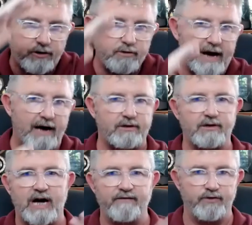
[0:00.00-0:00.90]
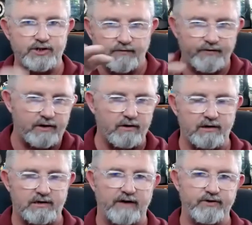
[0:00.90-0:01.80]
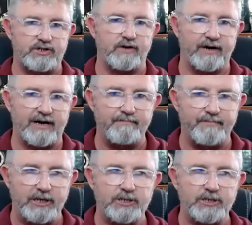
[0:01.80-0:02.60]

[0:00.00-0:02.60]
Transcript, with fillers: throughout the diverse of a, uh, diversity of a company.